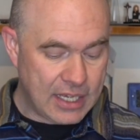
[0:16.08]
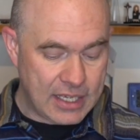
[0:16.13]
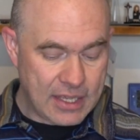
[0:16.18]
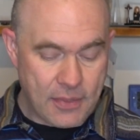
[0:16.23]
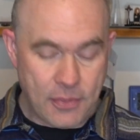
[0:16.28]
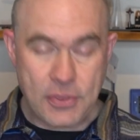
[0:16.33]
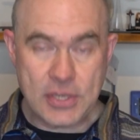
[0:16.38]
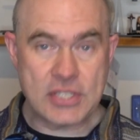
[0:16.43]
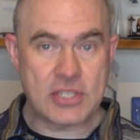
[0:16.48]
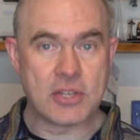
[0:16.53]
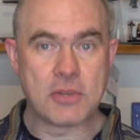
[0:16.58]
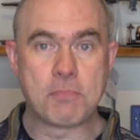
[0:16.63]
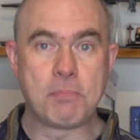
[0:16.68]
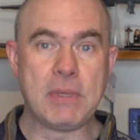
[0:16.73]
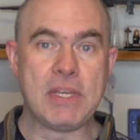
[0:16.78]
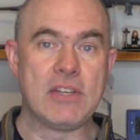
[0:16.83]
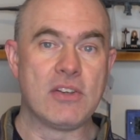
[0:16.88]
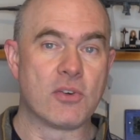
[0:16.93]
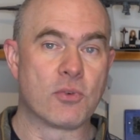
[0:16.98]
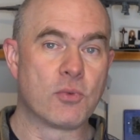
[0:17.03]
This had
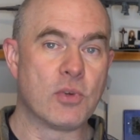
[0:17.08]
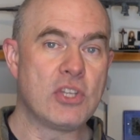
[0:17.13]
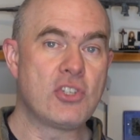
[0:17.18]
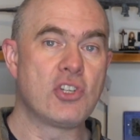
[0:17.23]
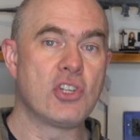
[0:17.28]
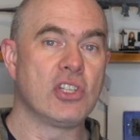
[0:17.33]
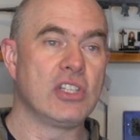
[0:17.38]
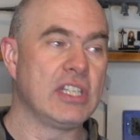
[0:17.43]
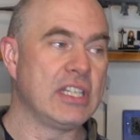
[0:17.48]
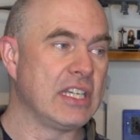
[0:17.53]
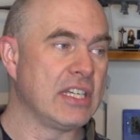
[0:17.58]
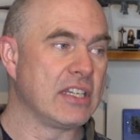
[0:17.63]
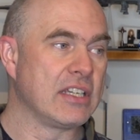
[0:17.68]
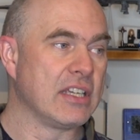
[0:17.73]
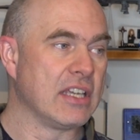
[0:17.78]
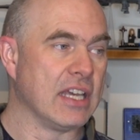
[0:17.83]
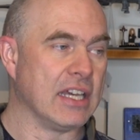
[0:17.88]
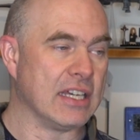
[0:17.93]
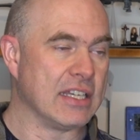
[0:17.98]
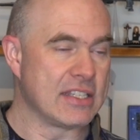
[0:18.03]
been originally
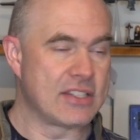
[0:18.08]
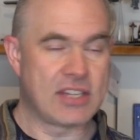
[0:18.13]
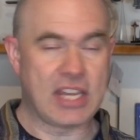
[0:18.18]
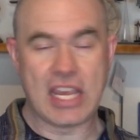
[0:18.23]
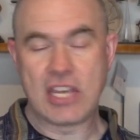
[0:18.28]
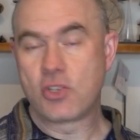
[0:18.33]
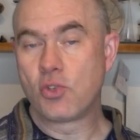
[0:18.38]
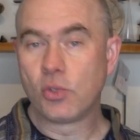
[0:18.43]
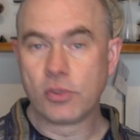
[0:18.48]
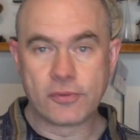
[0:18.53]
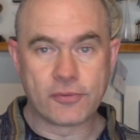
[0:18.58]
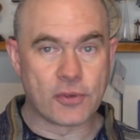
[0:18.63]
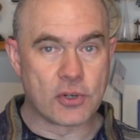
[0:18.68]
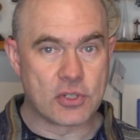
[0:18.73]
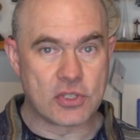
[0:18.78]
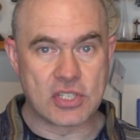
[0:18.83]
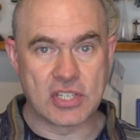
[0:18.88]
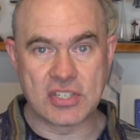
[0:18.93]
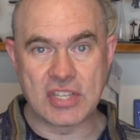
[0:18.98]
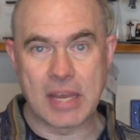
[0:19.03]
scheduled for
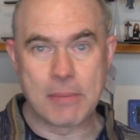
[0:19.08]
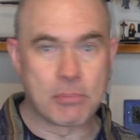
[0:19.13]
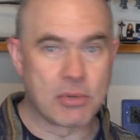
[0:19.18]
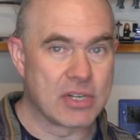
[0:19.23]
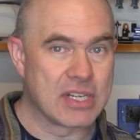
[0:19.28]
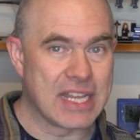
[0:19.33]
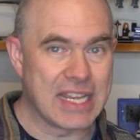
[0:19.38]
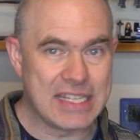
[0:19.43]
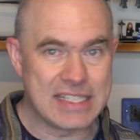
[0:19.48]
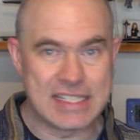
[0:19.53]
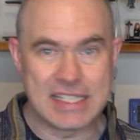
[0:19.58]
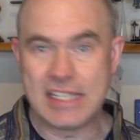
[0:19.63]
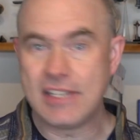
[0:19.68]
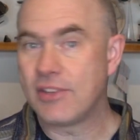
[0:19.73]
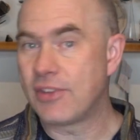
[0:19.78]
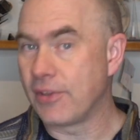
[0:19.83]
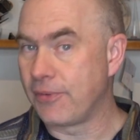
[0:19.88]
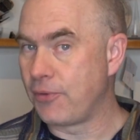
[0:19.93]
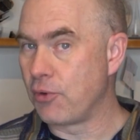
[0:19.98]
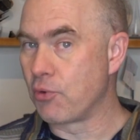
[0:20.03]
December
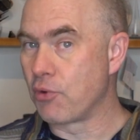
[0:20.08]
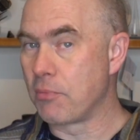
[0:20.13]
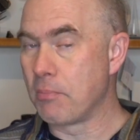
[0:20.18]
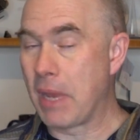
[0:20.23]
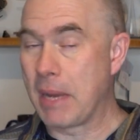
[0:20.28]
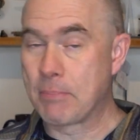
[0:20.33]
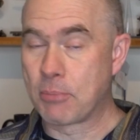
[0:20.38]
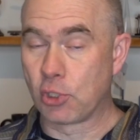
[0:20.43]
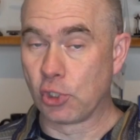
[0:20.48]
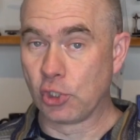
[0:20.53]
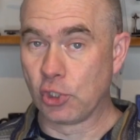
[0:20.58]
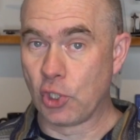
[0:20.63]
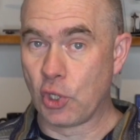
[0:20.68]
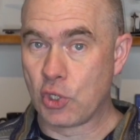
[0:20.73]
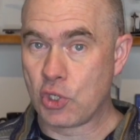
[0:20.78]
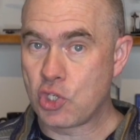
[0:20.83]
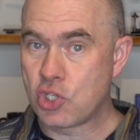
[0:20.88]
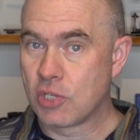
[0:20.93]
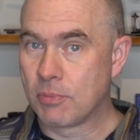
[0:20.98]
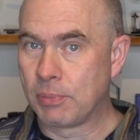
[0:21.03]
19th. If you remember,
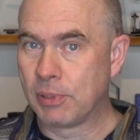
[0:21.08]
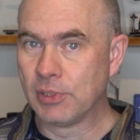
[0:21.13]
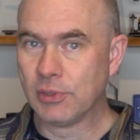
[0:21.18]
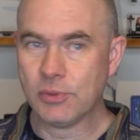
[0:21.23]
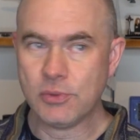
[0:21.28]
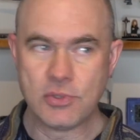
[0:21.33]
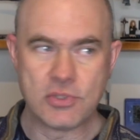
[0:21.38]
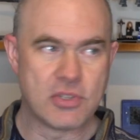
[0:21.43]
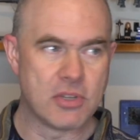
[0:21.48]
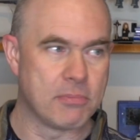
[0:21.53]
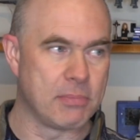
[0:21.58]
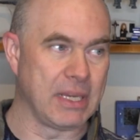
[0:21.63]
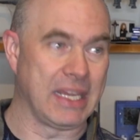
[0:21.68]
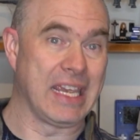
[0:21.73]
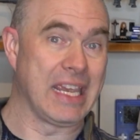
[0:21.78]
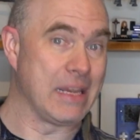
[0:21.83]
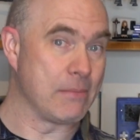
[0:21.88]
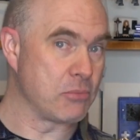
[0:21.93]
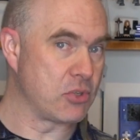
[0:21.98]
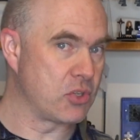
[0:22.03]
Launchapalooza
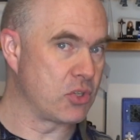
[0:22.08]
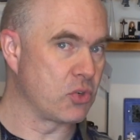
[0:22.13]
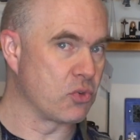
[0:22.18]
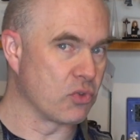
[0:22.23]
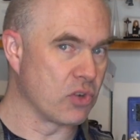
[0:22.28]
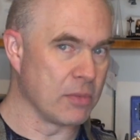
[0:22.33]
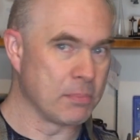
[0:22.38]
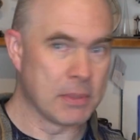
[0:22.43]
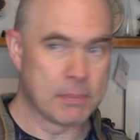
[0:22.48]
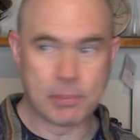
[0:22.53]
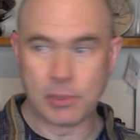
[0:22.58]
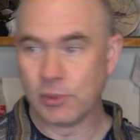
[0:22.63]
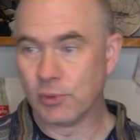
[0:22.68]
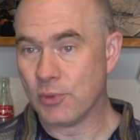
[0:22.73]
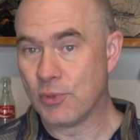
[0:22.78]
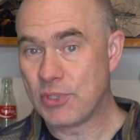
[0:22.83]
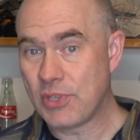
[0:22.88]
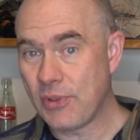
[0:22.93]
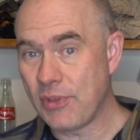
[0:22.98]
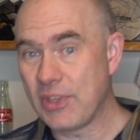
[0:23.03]
became
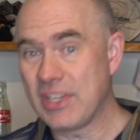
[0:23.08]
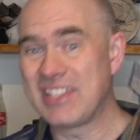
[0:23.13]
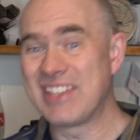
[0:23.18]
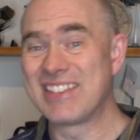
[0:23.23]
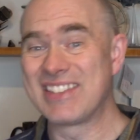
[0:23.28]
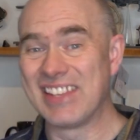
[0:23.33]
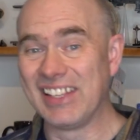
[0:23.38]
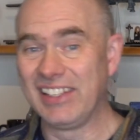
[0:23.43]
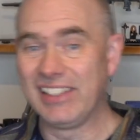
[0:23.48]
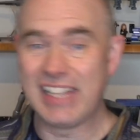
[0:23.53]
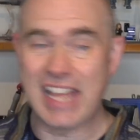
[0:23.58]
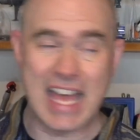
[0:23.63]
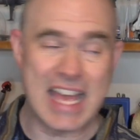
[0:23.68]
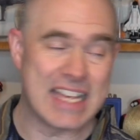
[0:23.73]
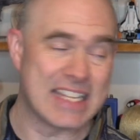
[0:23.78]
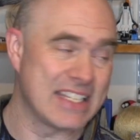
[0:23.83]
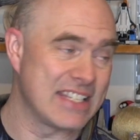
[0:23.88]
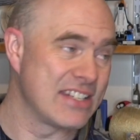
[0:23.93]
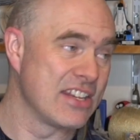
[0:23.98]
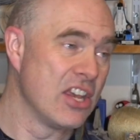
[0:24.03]
Scrubbapalooza. This is the
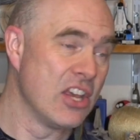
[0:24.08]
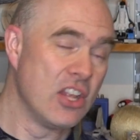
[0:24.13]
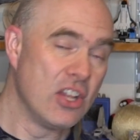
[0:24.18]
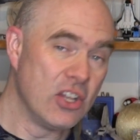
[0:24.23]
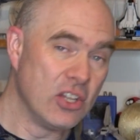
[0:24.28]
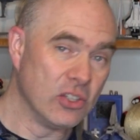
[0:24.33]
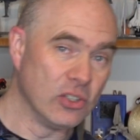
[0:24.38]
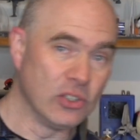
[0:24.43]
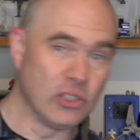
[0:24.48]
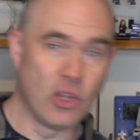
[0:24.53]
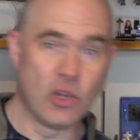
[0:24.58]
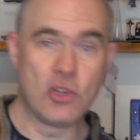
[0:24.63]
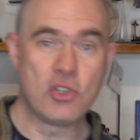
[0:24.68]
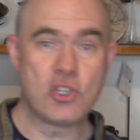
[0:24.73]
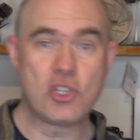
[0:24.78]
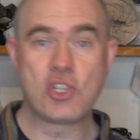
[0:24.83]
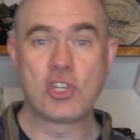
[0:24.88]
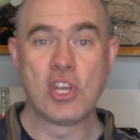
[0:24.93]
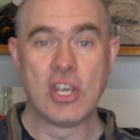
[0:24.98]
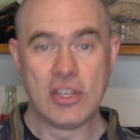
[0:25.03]
last
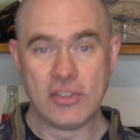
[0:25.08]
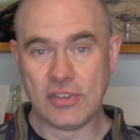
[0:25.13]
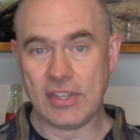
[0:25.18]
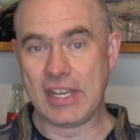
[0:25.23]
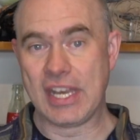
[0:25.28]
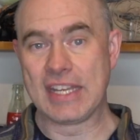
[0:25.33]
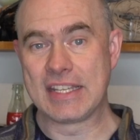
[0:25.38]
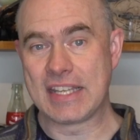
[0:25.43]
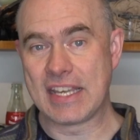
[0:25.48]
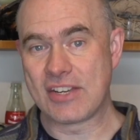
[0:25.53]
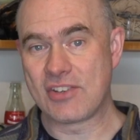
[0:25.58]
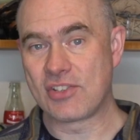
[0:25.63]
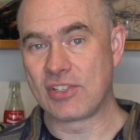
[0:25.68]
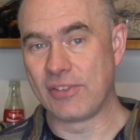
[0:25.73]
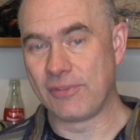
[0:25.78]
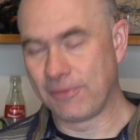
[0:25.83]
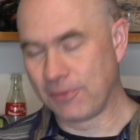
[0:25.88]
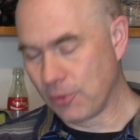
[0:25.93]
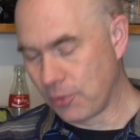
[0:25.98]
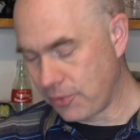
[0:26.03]
launch that has actually
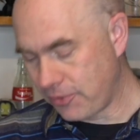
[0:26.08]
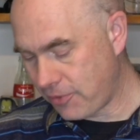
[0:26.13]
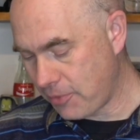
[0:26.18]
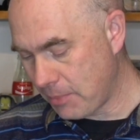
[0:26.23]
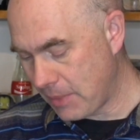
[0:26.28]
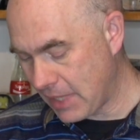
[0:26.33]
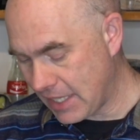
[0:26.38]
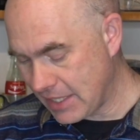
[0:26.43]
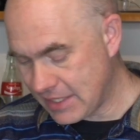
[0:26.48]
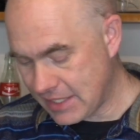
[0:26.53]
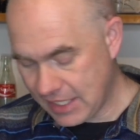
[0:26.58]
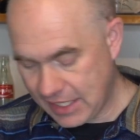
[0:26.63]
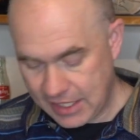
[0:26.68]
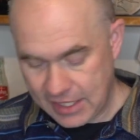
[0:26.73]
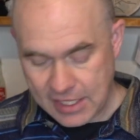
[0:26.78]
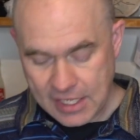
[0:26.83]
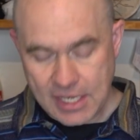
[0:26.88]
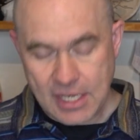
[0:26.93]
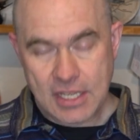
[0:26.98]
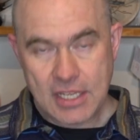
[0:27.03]
flown from that day.
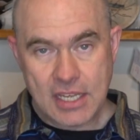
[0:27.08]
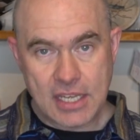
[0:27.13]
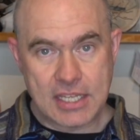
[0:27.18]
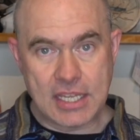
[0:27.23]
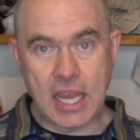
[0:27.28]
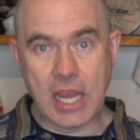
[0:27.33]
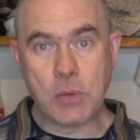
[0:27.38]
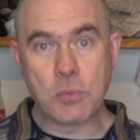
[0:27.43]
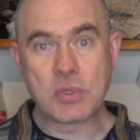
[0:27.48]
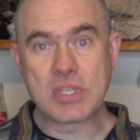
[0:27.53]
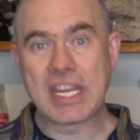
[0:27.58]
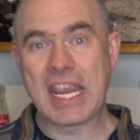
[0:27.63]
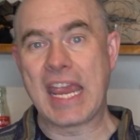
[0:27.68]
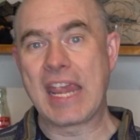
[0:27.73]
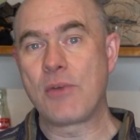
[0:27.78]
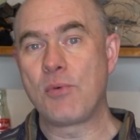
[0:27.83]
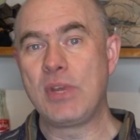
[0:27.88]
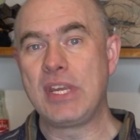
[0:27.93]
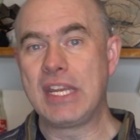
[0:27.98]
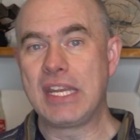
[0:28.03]
It was
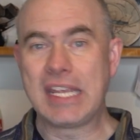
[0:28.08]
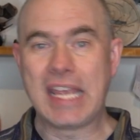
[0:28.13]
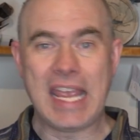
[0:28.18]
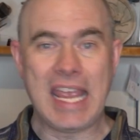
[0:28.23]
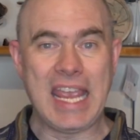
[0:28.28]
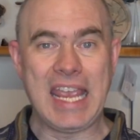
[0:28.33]
carrying